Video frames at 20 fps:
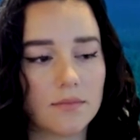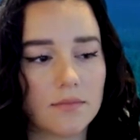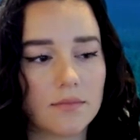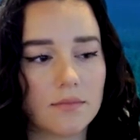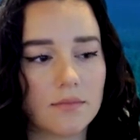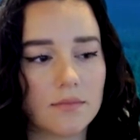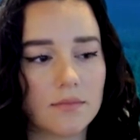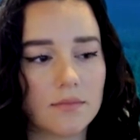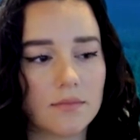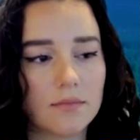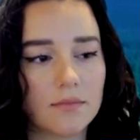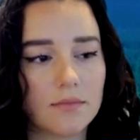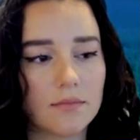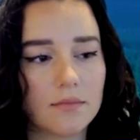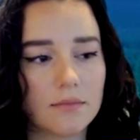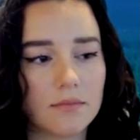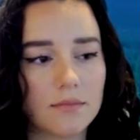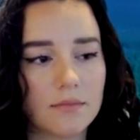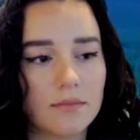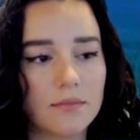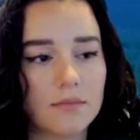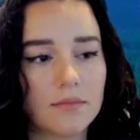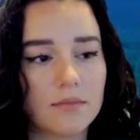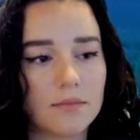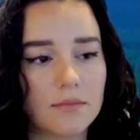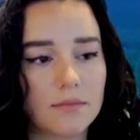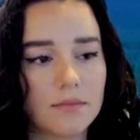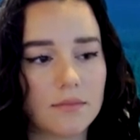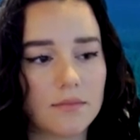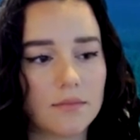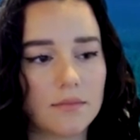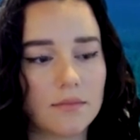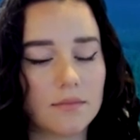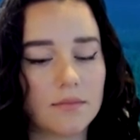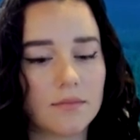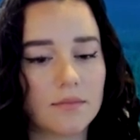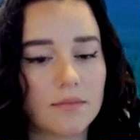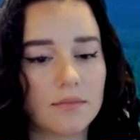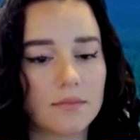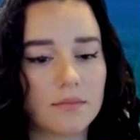
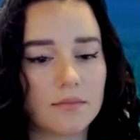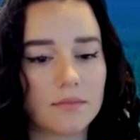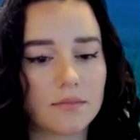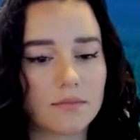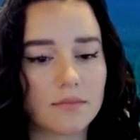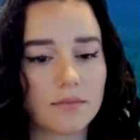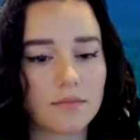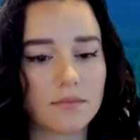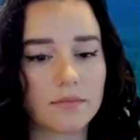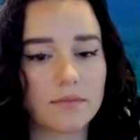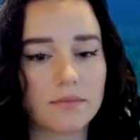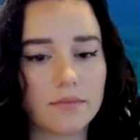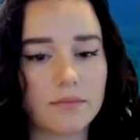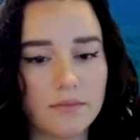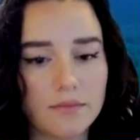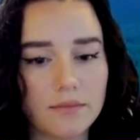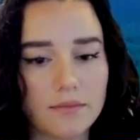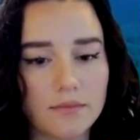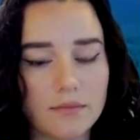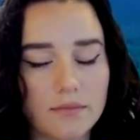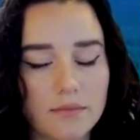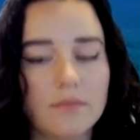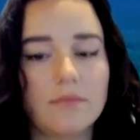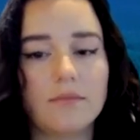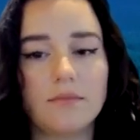[no speech]